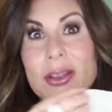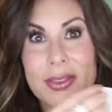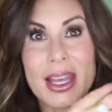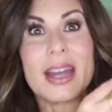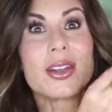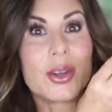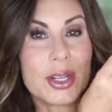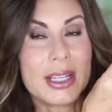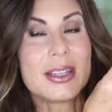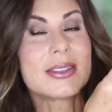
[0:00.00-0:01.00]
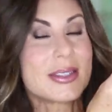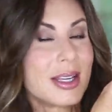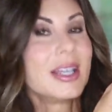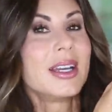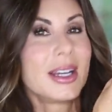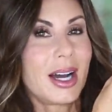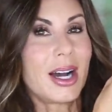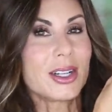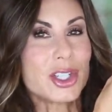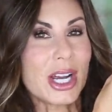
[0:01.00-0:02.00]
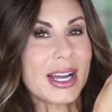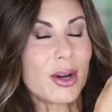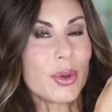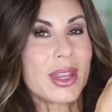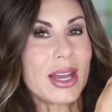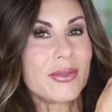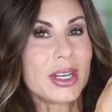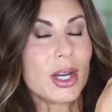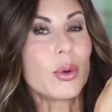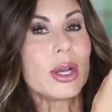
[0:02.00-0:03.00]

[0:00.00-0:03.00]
of that goodies, check out that video.